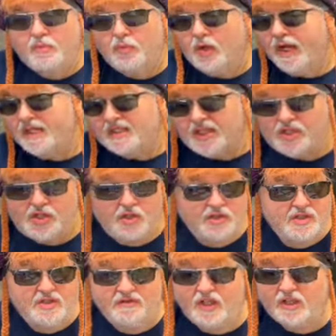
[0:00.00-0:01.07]

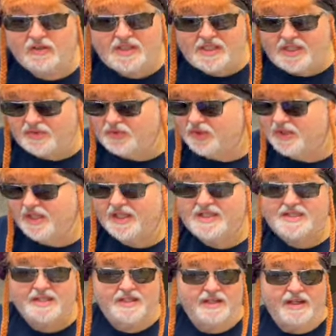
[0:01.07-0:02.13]
practitioners of all these different
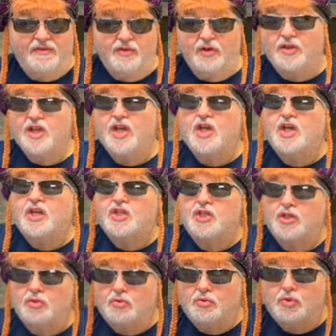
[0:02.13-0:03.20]
things in an effort
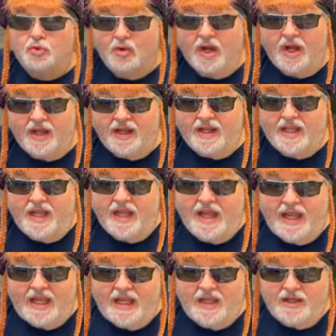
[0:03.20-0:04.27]
to try
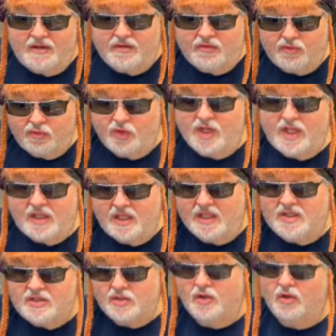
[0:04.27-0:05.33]
and free
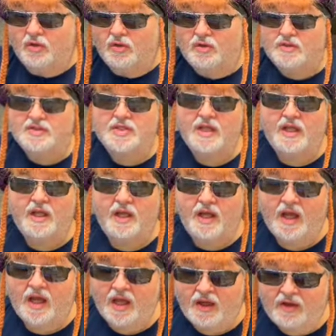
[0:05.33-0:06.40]
these girls
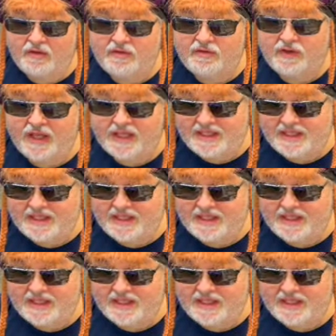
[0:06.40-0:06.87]
of a